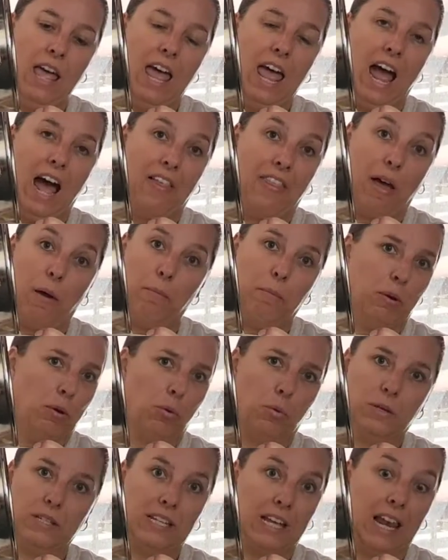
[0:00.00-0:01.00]
how that
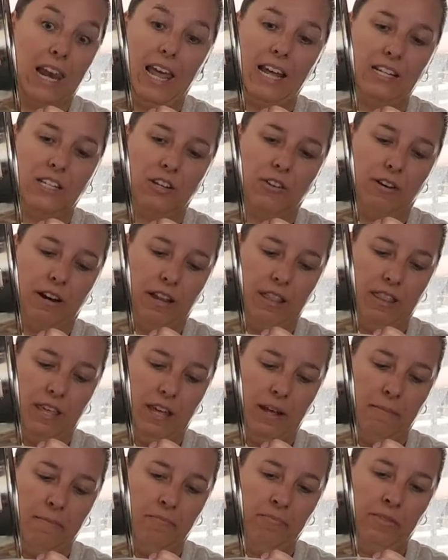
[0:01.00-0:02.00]
milk was collected or
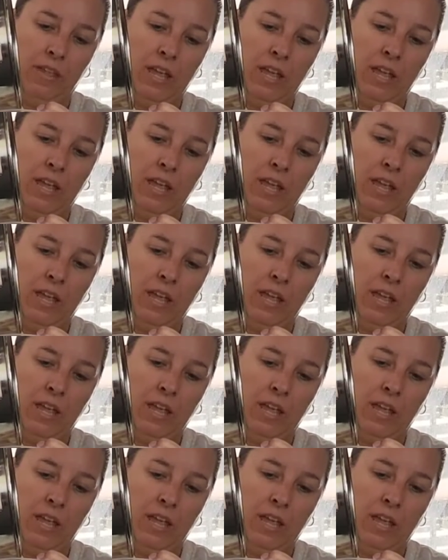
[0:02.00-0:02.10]
anything.